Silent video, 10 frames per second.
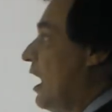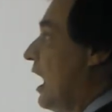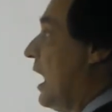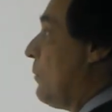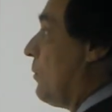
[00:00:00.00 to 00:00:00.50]

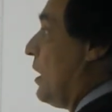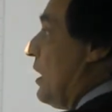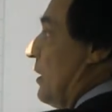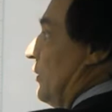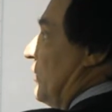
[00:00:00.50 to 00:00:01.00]
um,
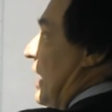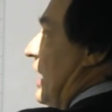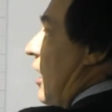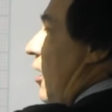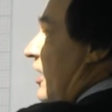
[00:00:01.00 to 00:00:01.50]

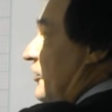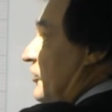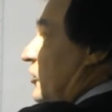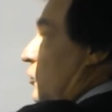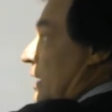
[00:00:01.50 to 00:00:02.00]
saying
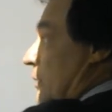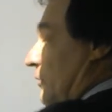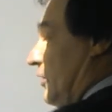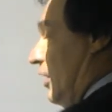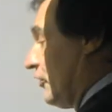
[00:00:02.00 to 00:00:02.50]
ice
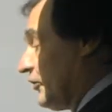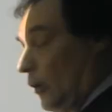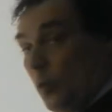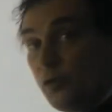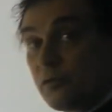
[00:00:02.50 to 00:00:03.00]
creams that are
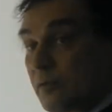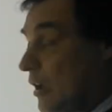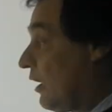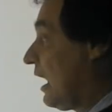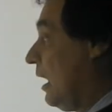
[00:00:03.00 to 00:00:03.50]
sold
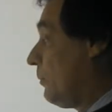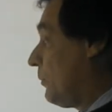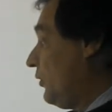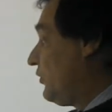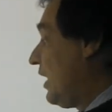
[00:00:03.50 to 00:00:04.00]
going
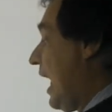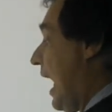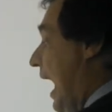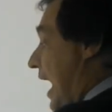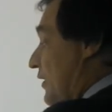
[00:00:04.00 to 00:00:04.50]
upwards
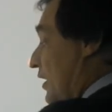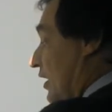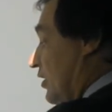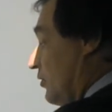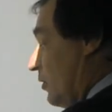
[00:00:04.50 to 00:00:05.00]
and
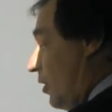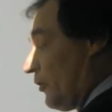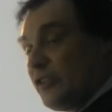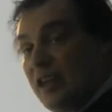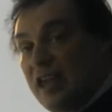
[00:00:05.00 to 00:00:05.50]

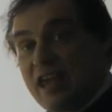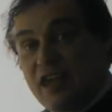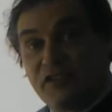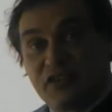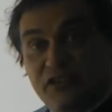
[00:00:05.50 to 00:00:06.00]
across
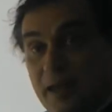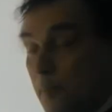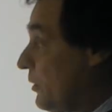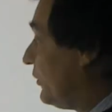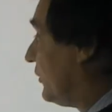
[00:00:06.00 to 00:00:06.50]
is the
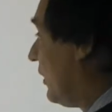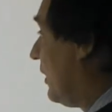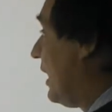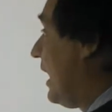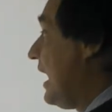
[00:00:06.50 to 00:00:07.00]

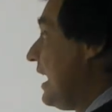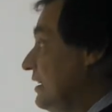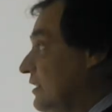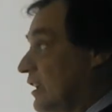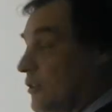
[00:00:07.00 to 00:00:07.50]
temperature
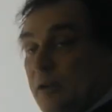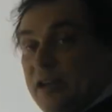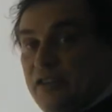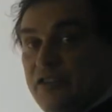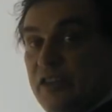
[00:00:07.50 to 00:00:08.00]
in
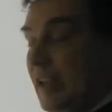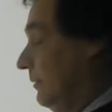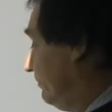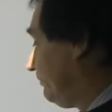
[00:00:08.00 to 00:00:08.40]
degrees C.